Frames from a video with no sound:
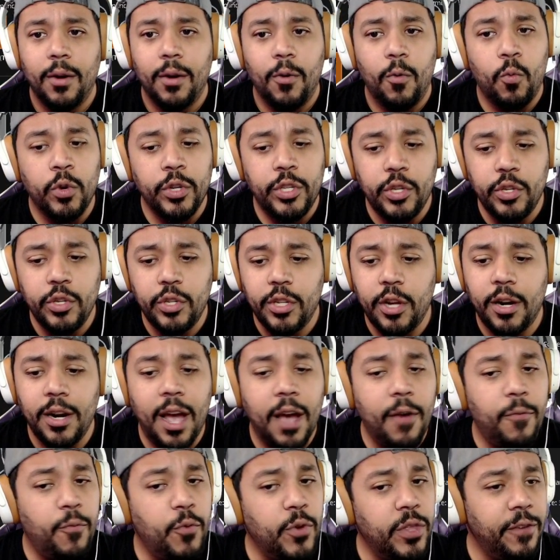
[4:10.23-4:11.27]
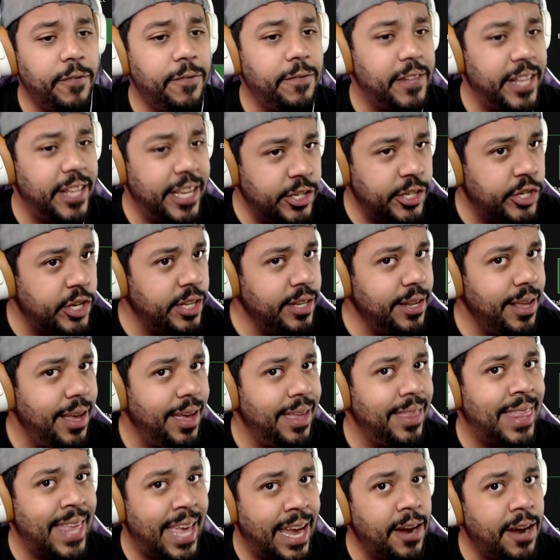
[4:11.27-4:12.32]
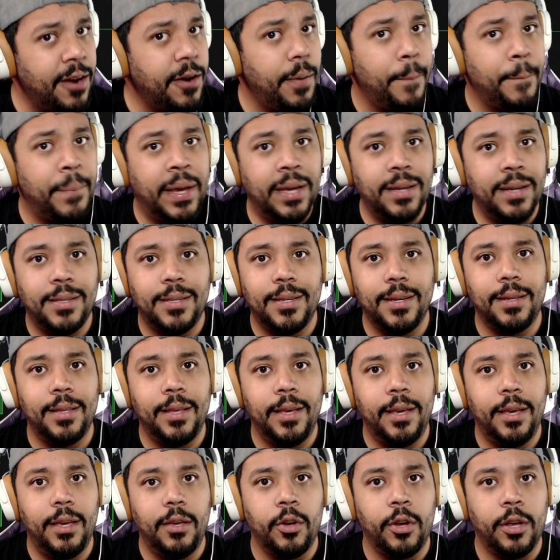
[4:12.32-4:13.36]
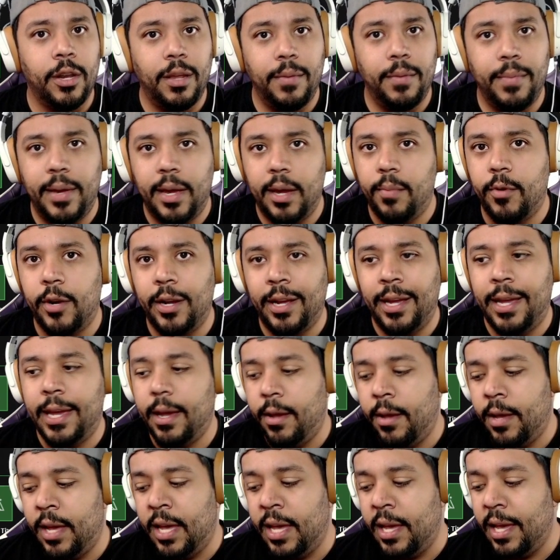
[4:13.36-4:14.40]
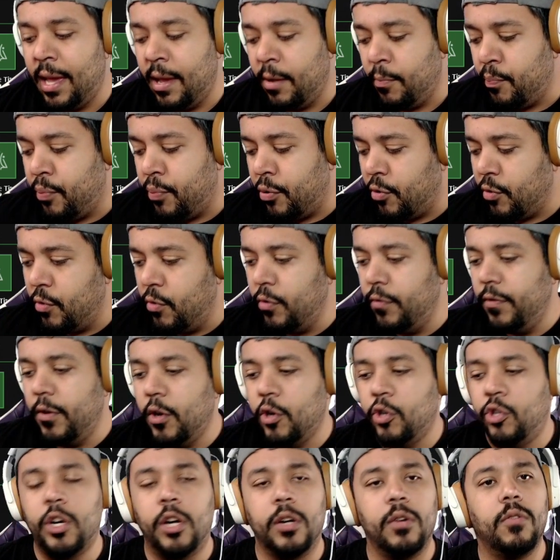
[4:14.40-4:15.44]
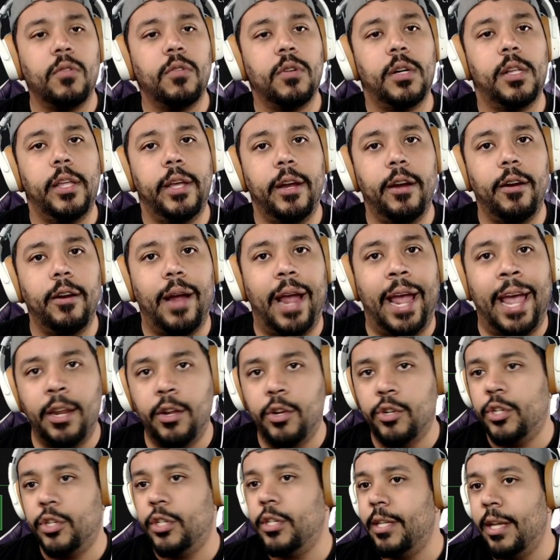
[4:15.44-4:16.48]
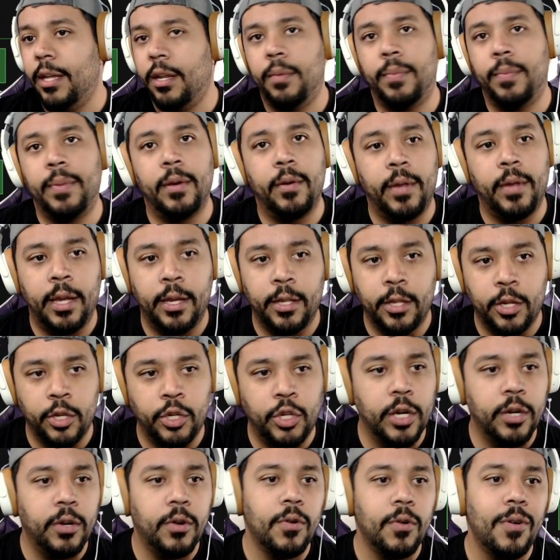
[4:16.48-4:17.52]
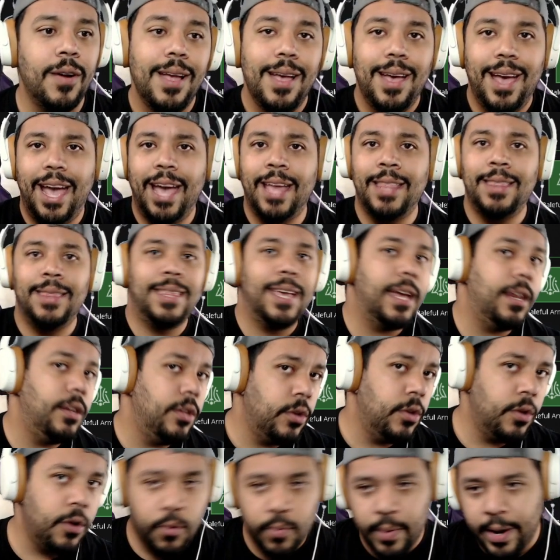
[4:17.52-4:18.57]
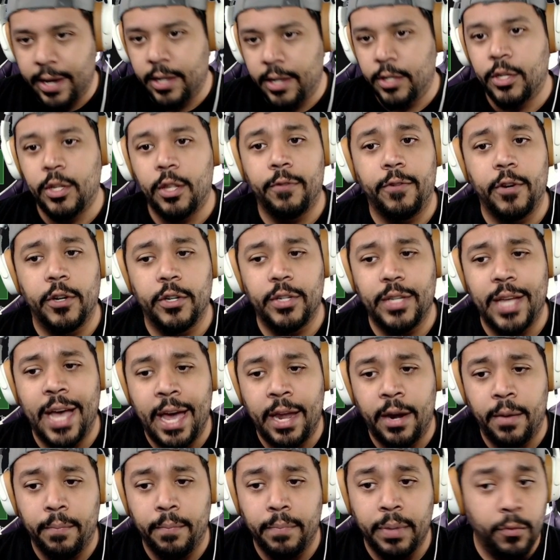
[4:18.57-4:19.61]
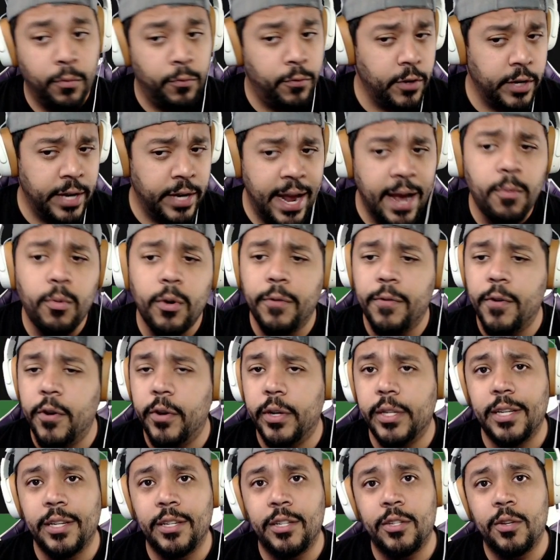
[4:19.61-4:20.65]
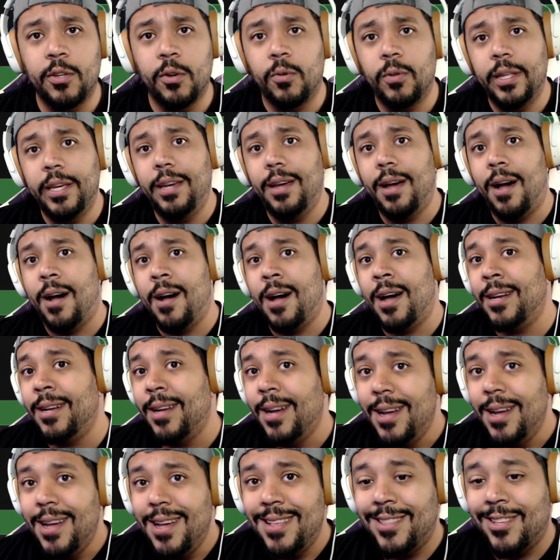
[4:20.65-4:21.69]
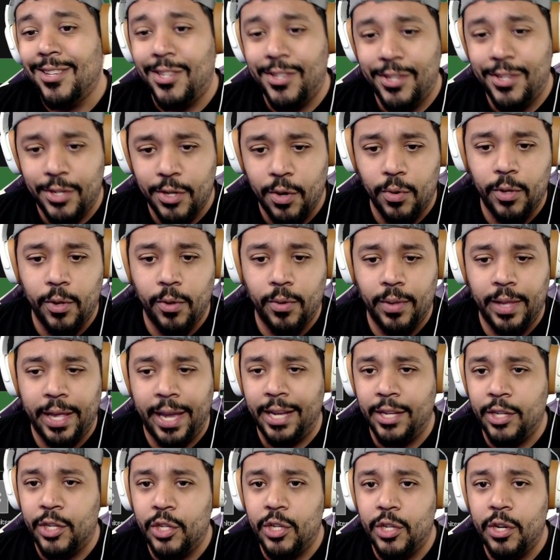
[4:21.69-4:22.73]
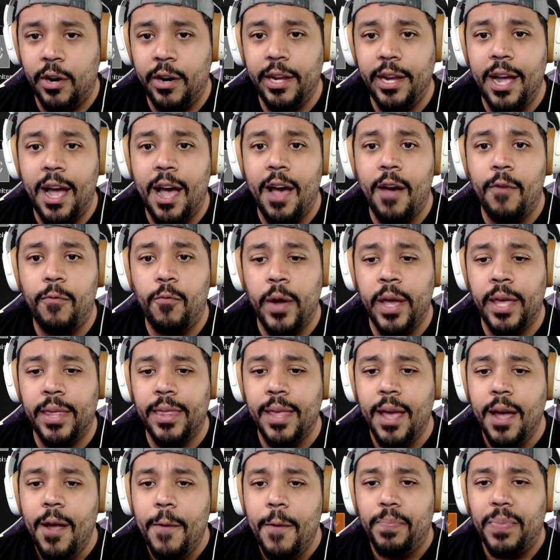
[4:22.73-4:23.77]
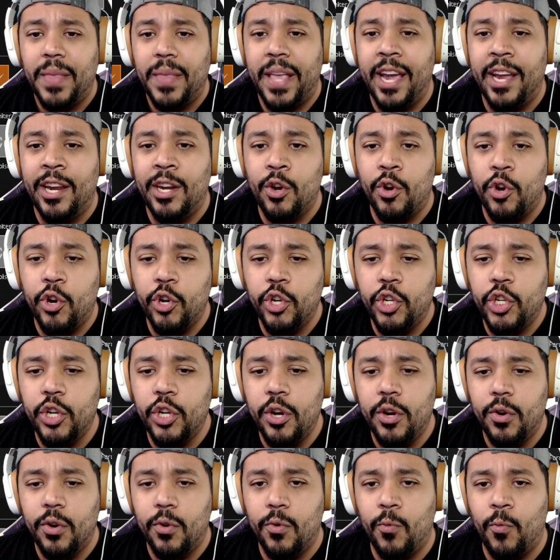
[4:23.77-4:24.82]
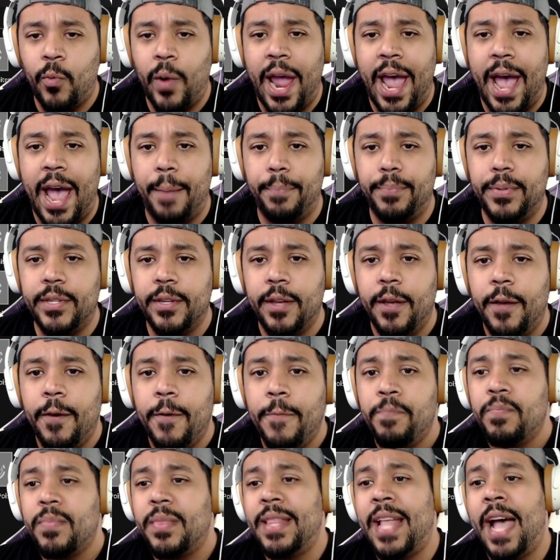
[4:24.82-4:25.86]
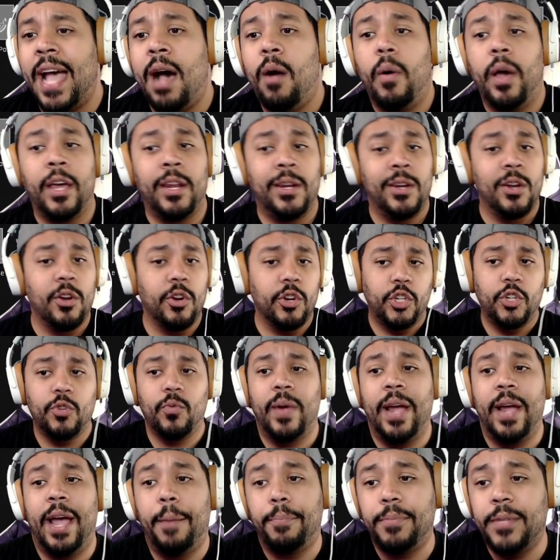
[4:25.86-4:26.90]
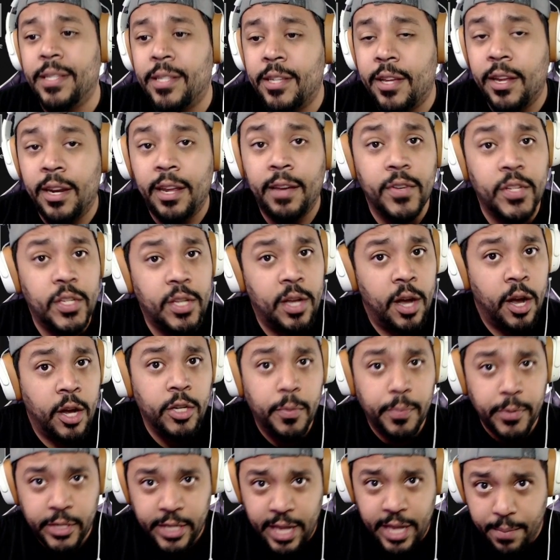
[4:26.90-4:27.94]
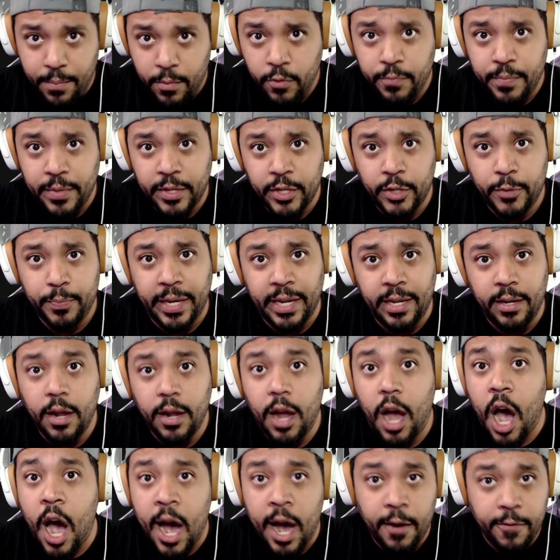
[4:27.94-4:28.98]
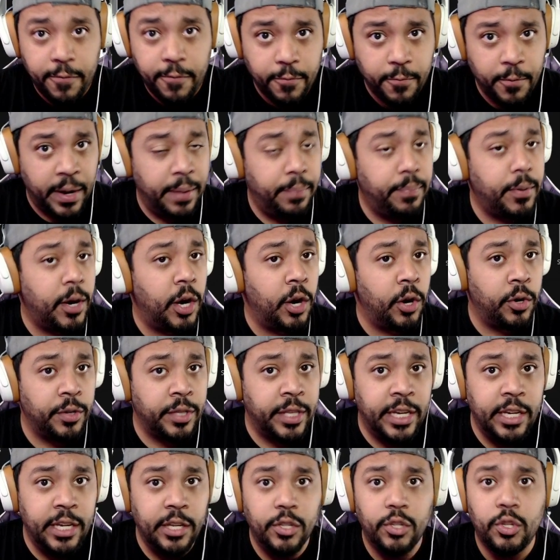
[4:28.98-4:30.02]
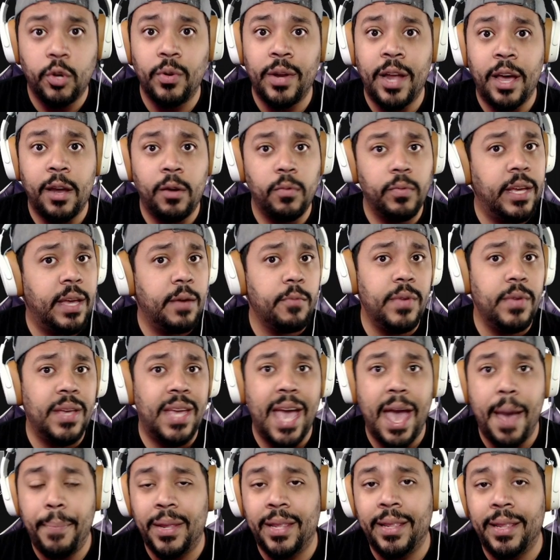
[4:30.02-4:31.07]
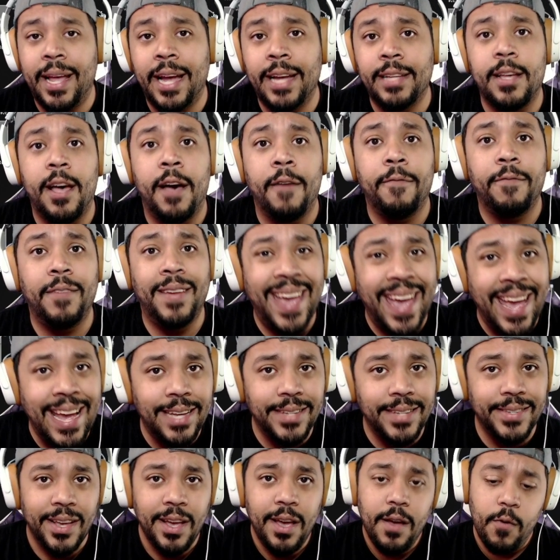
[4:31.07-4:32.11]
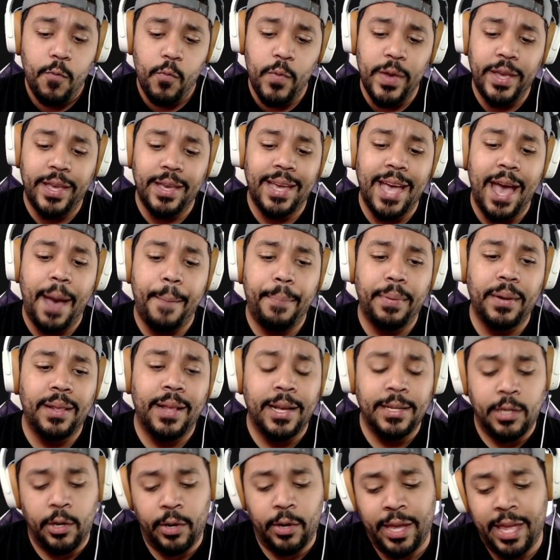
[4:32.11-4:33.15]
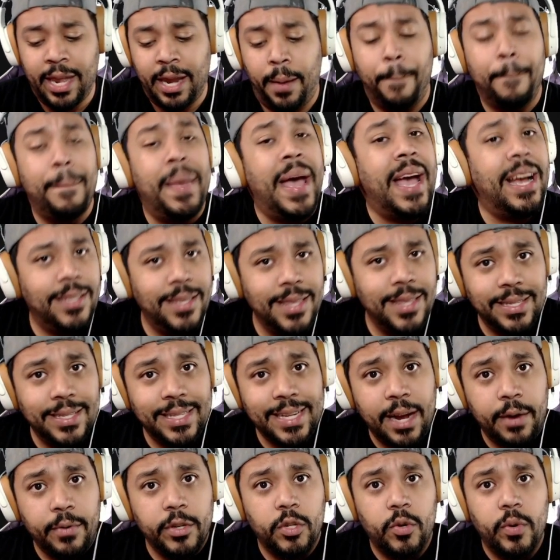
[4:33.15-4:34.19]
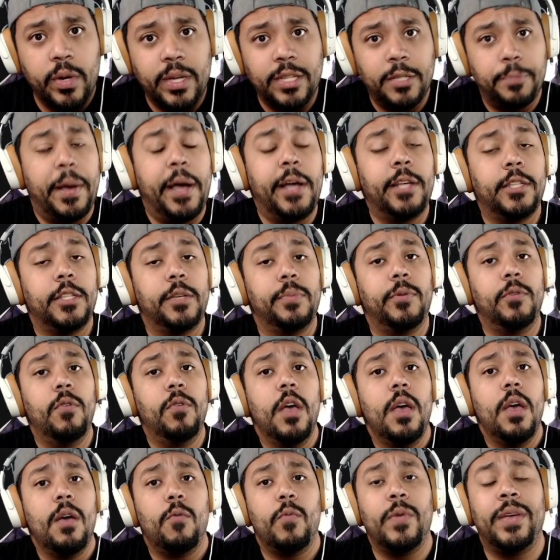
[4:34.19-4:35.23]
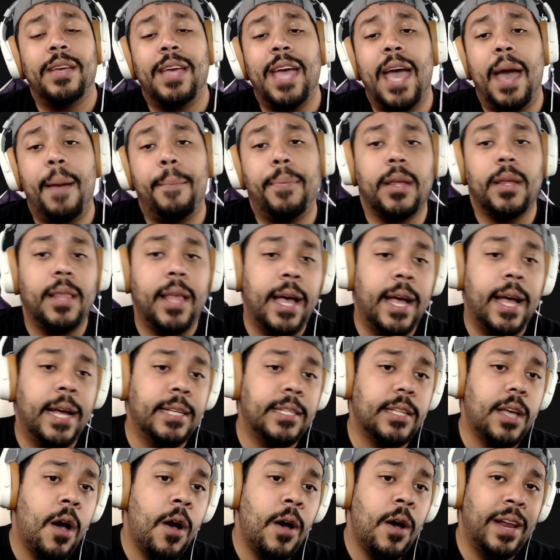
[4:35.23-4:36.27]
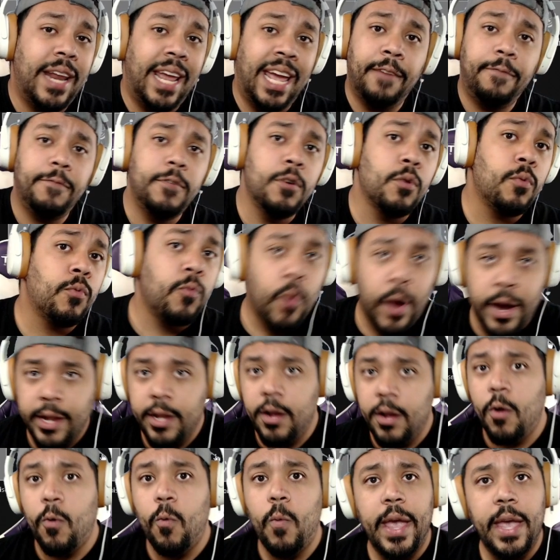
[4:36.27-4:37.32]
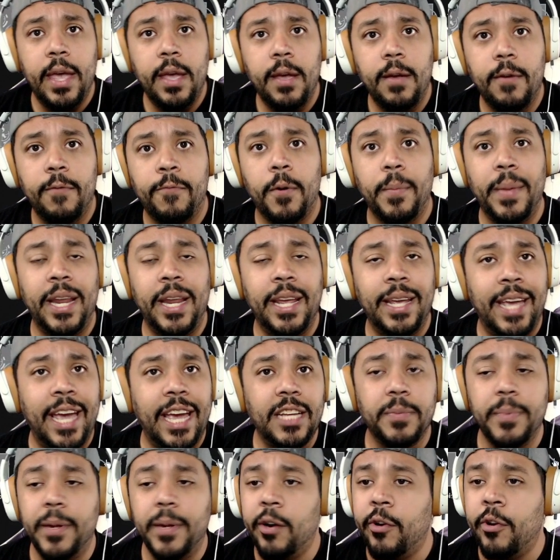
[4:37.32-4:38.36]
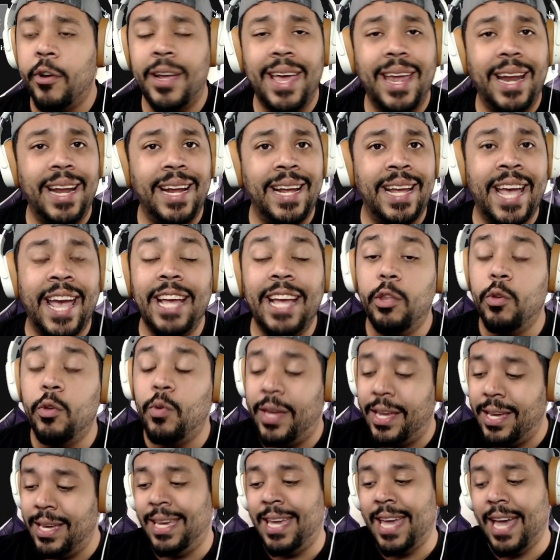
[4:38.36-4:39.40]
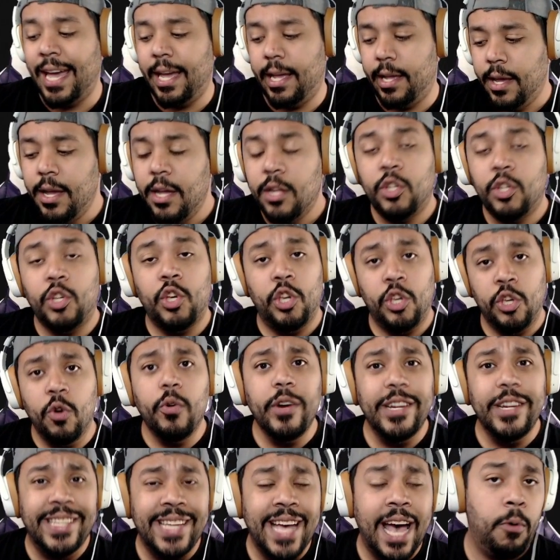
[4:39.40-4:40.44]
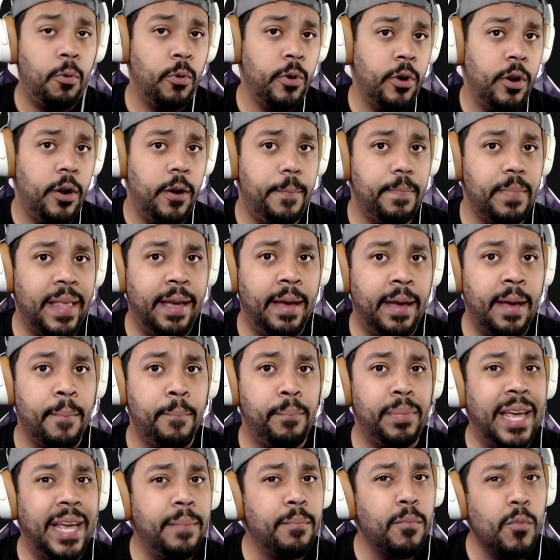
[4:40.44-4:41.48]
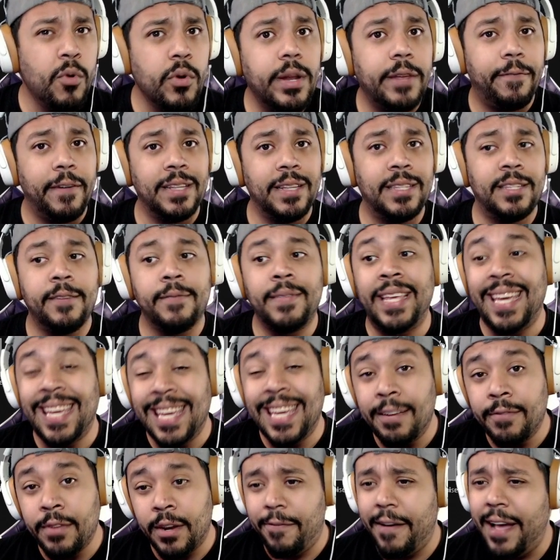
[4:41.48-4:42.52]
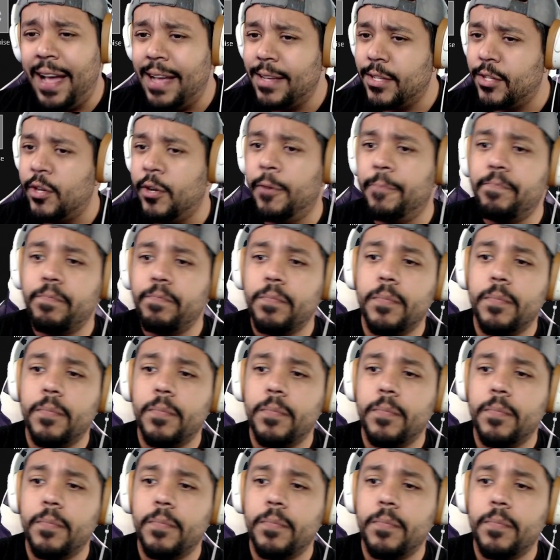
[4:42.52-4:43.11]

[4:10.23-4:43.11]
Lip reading: Once you start off with Affliction there, basically you're going to be able to get improve your jungle clear and your sustainability in the jungle, and then you go right into the first item. But for now, we're focusing solely on the solo lane, starting off with Inertia Wraps. Now, Inertia Wraps, it's going to give us the 100% movement speed off rip early. So not only can we capitalize off ganks, we can capitalize on getting back to the tower as quick as possible. We can capitalize on if you're running away from an engagement or you're getting ganked, you can get to your tower and play more defensively even faster.